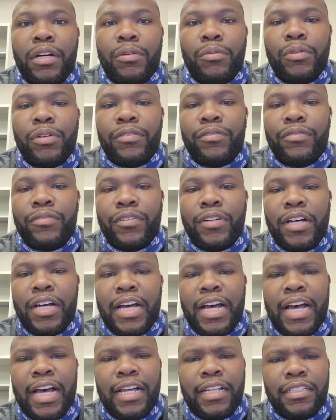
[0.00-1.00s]
with
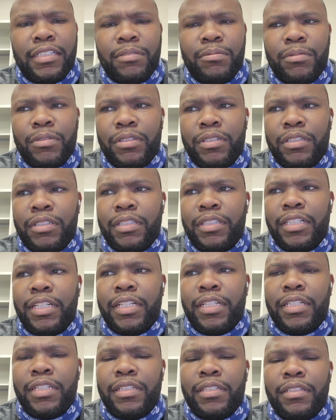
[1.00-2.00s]
Hollywood
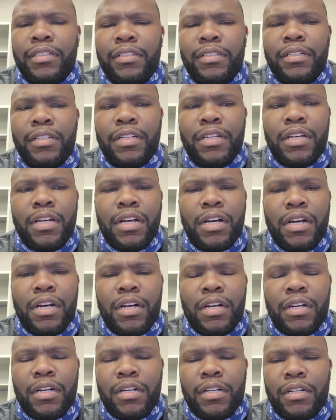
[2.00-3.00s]
and
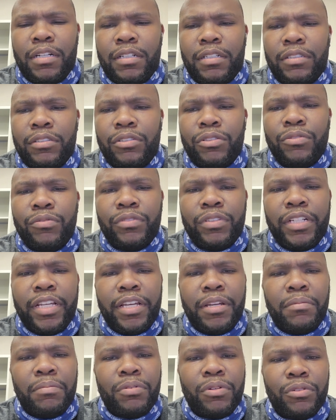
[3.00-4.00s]
Duvernay
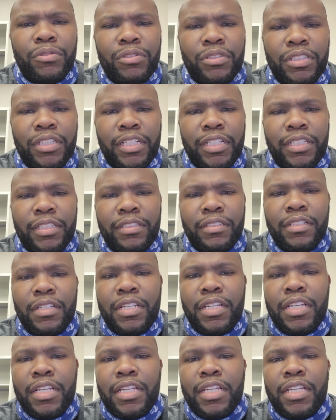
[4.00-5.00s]
and Prochet,
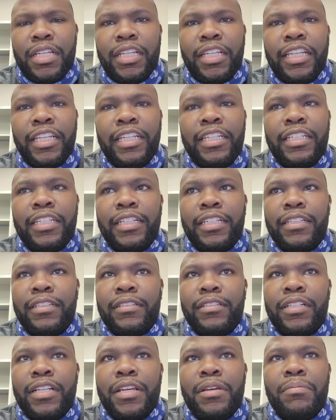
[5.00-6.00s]
he
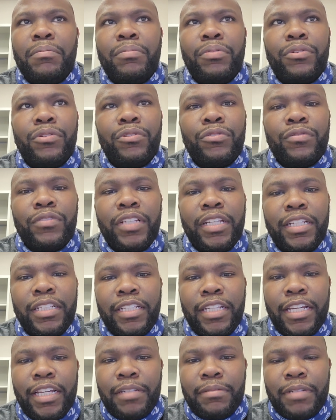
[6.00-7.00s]
can improve their
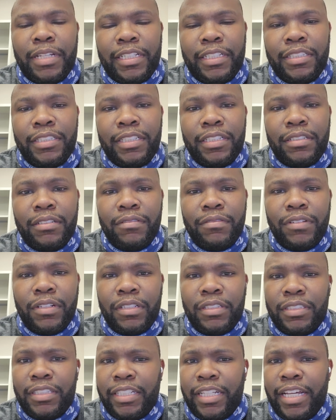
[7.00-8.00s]
game like he did
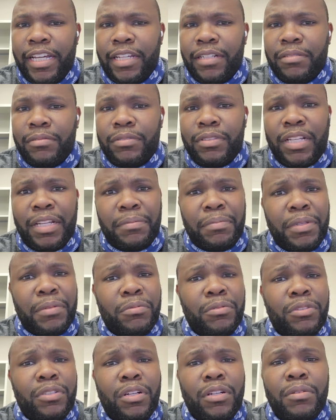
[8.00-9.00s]
Davante Adams. Like people
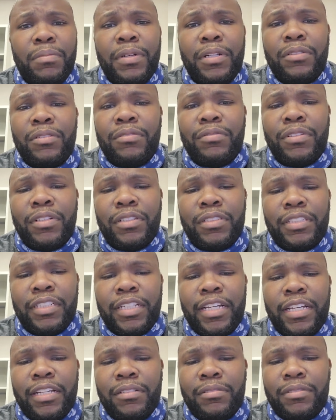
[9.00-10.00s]
talk about Davante
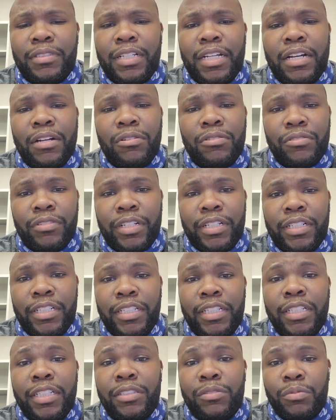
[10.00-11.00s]
Adams and how great
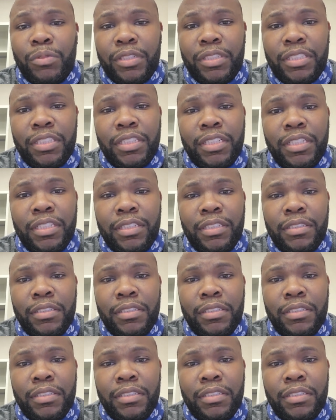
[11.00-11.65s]
he is, which he is,